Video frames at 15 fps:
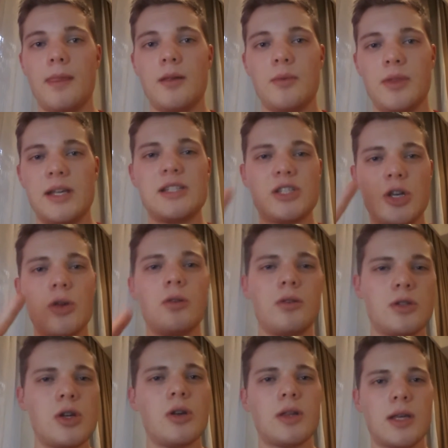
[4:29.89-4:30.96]
There's two
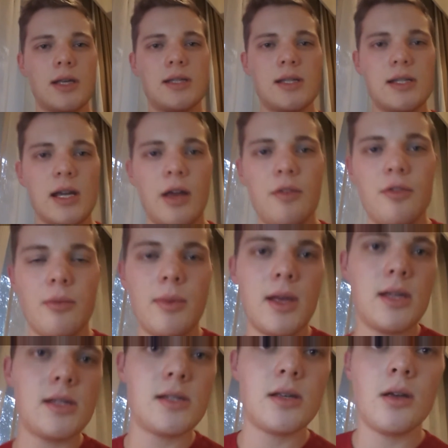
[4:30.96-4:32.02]
two things to take from
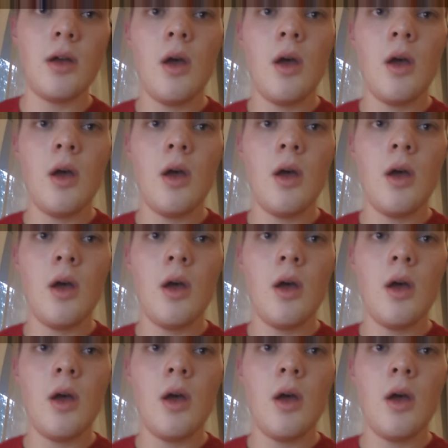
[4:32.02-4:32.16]
this.